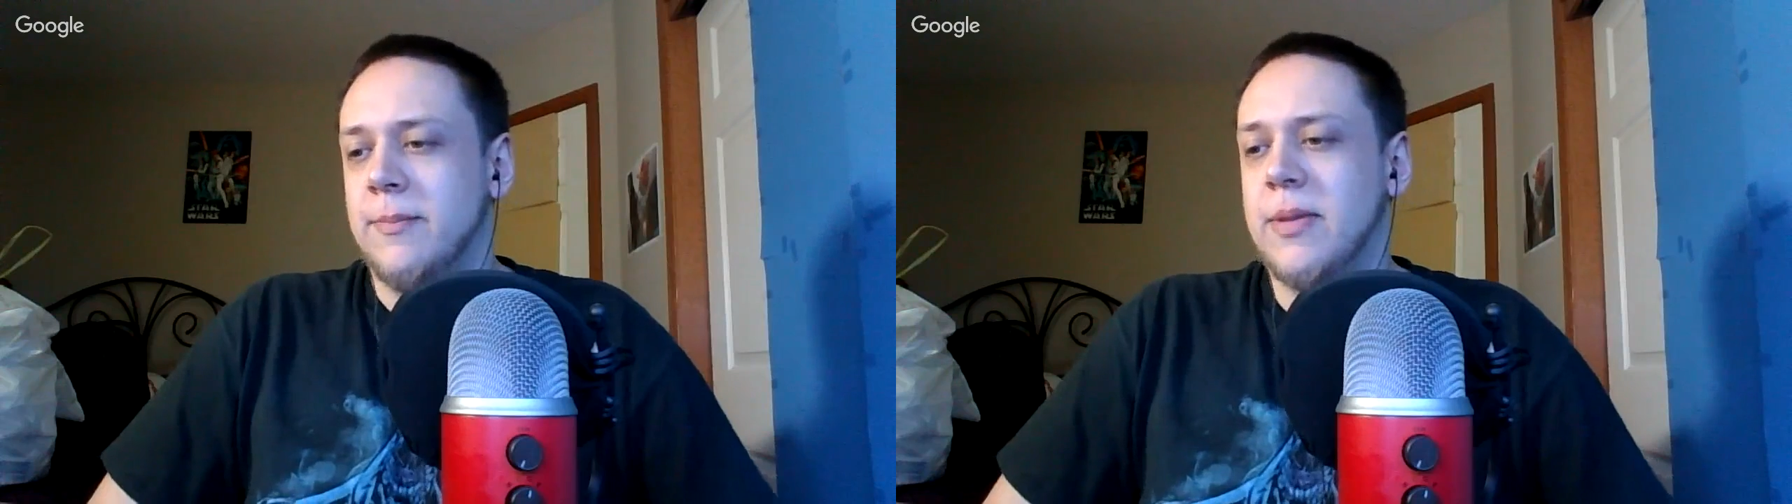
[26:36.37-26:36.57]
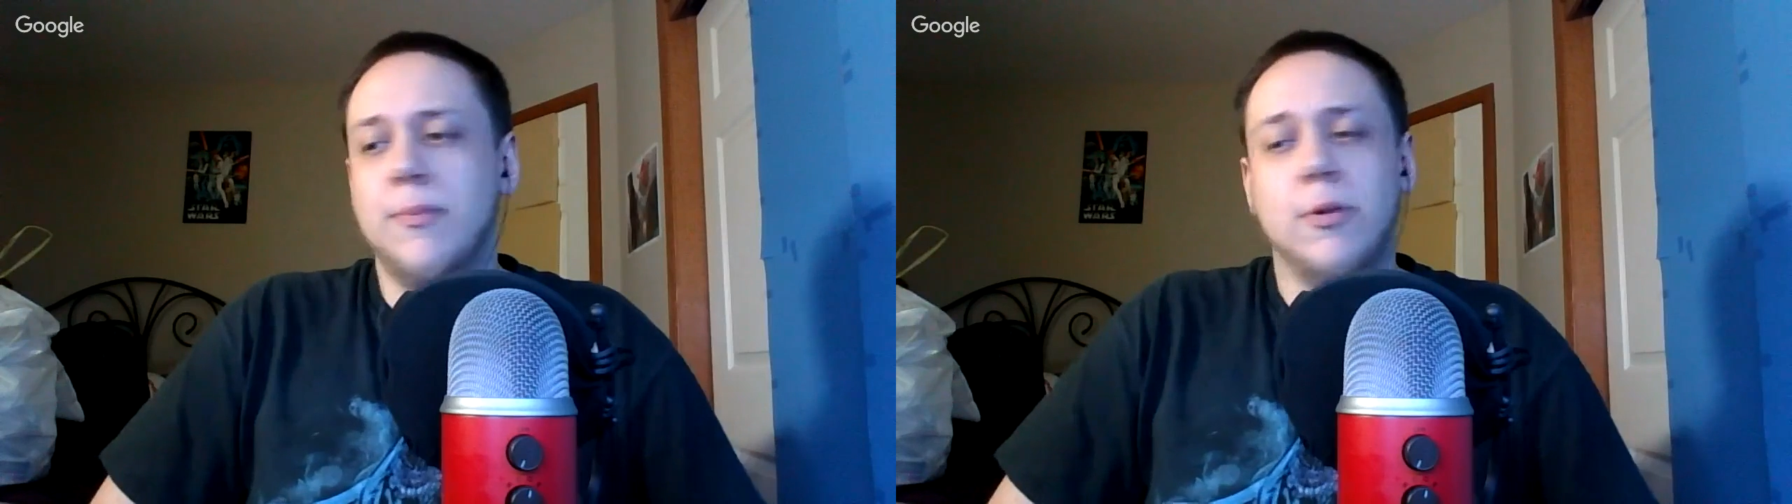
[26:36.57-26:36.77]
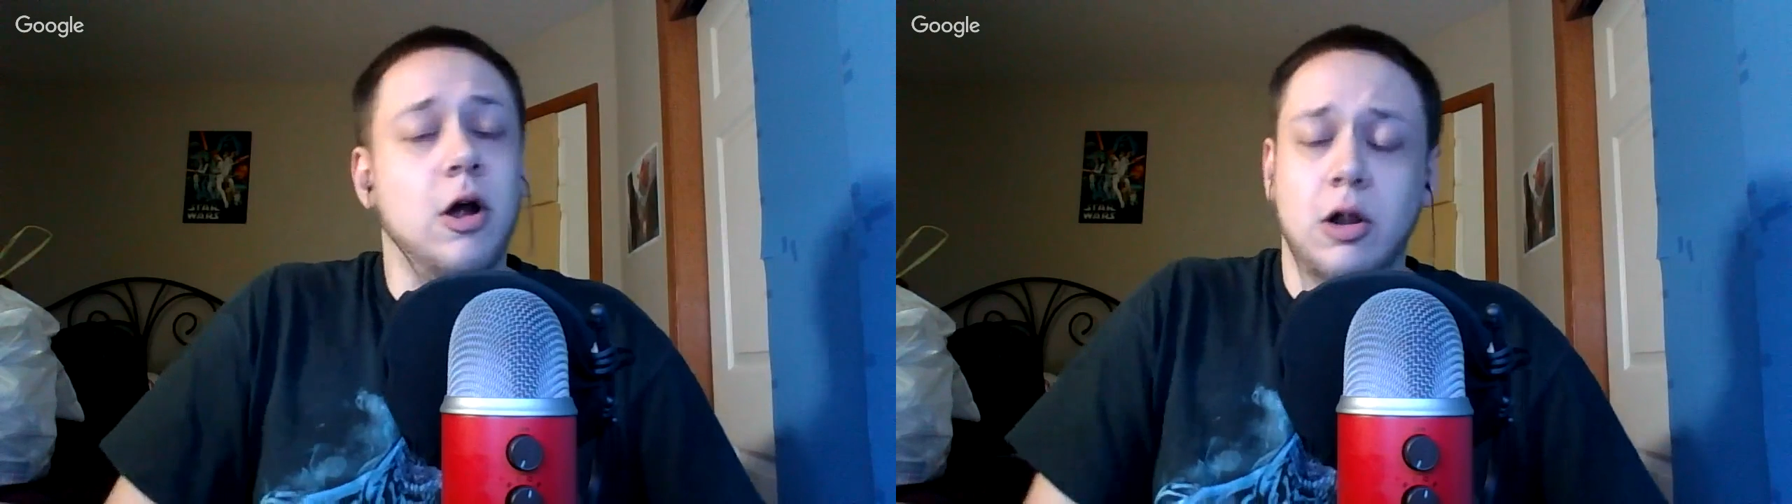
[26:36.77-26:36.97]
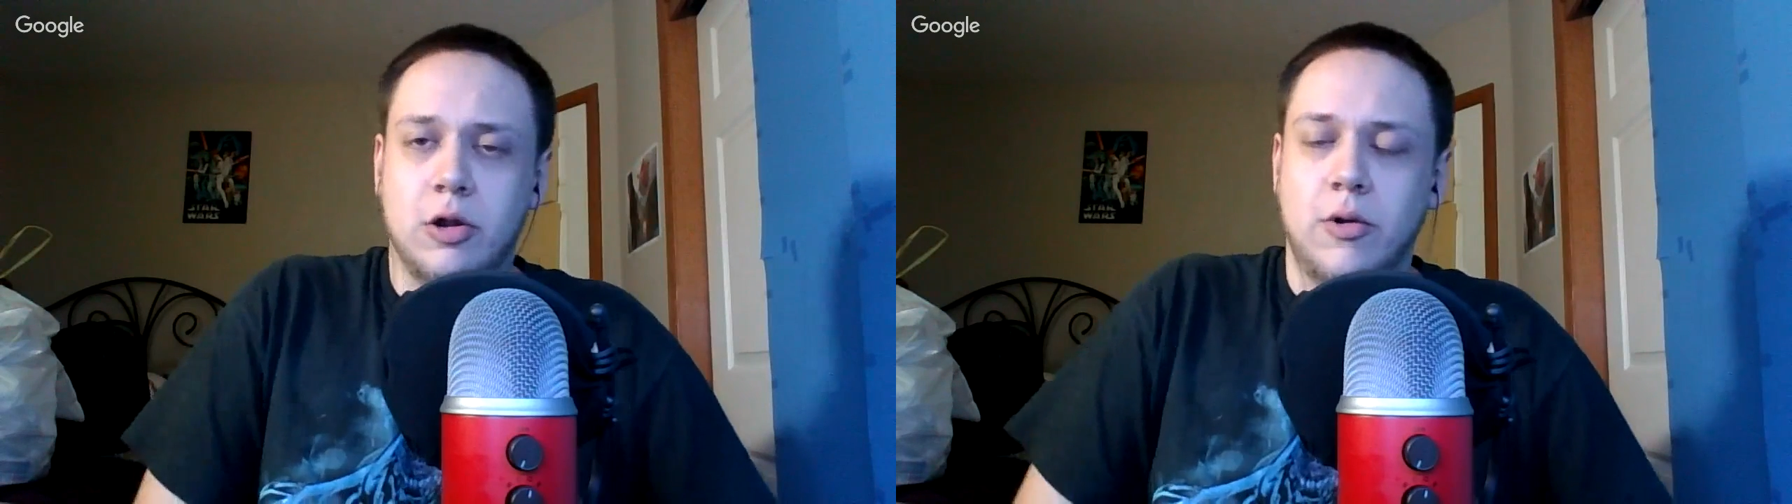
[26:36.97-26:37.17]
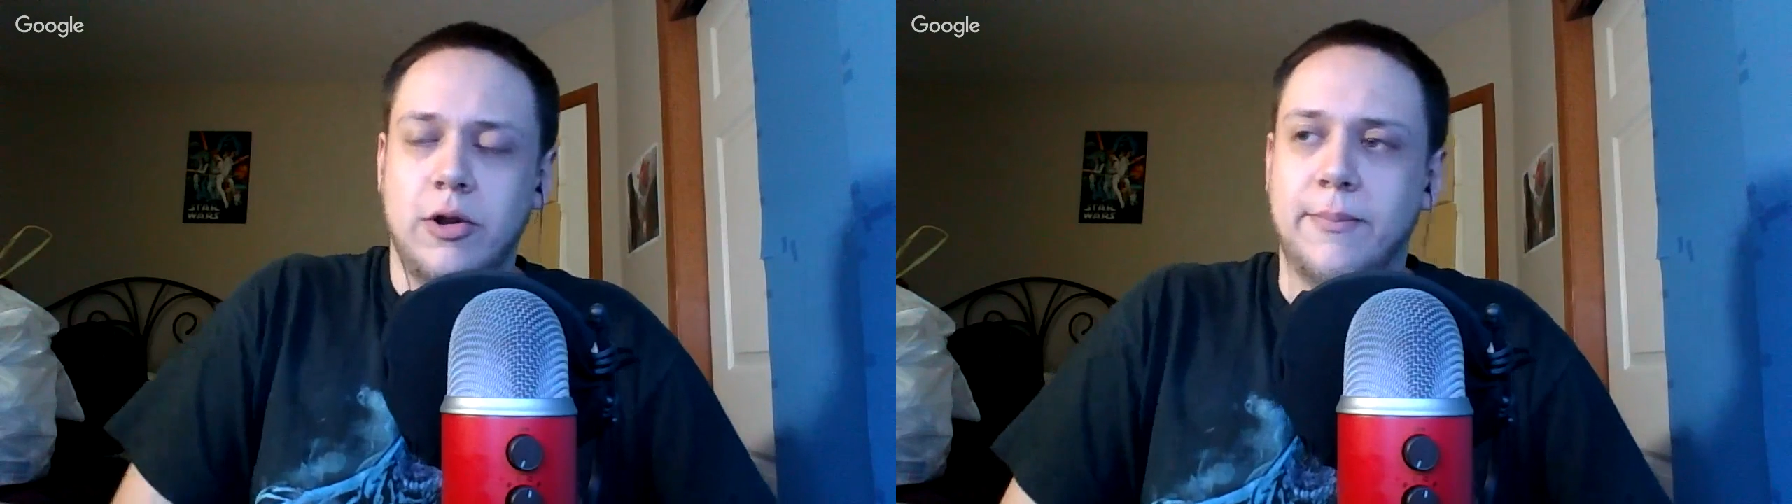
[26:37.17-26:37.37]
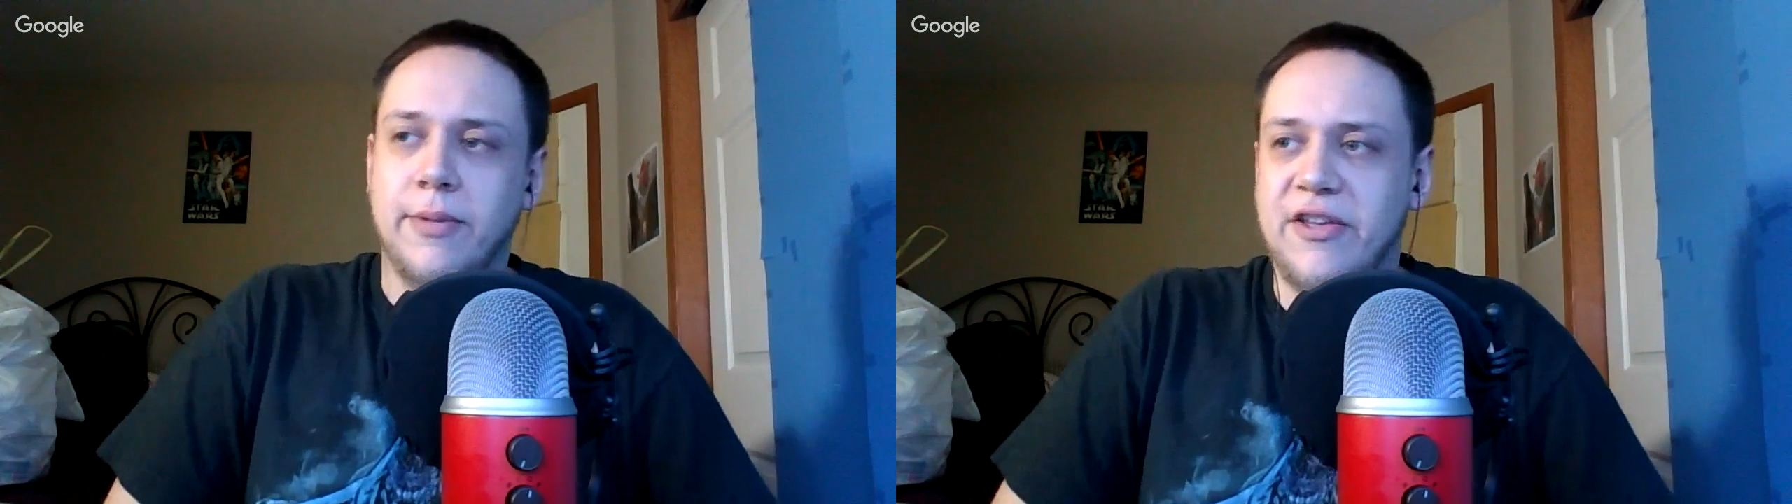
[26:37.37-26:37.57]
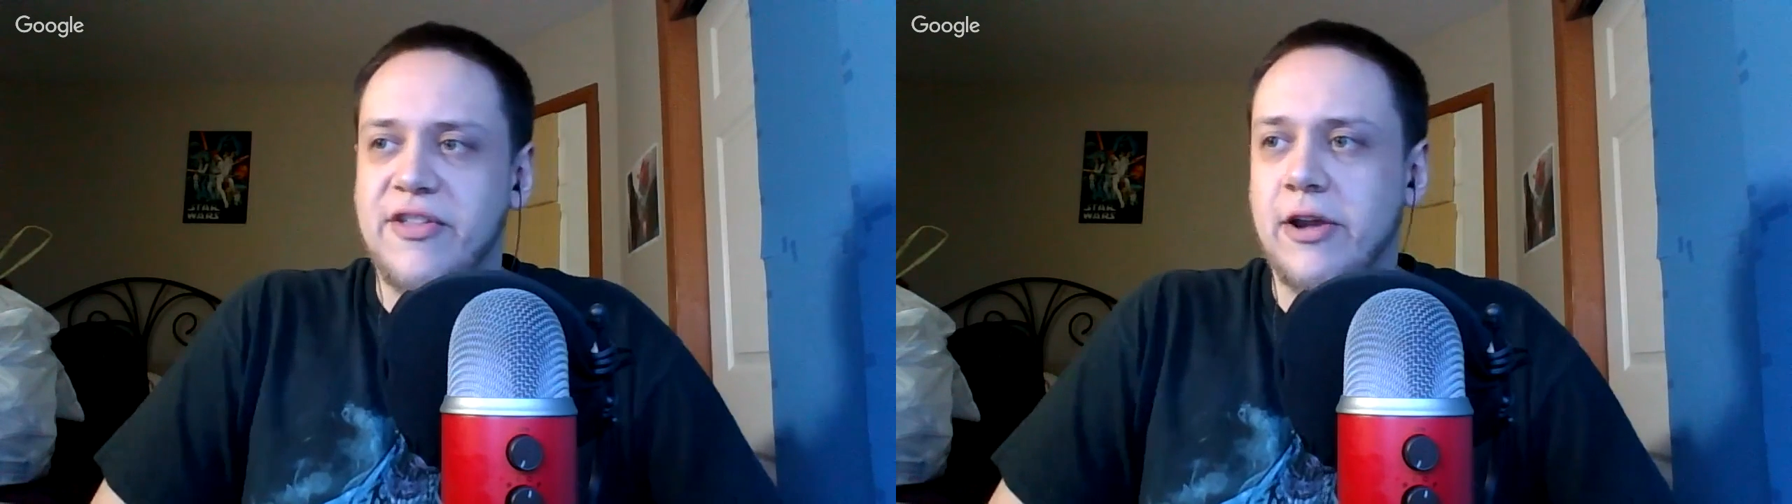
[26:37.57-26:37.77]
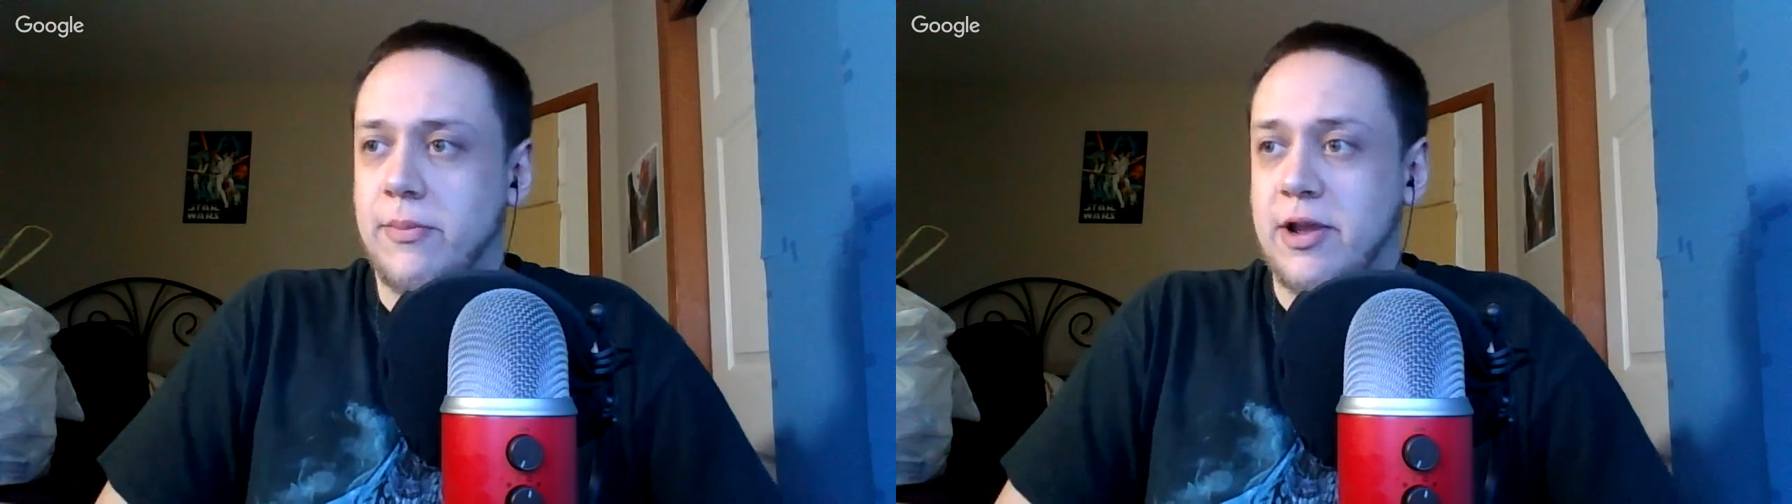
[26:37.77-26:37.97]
People aren't going to play Standard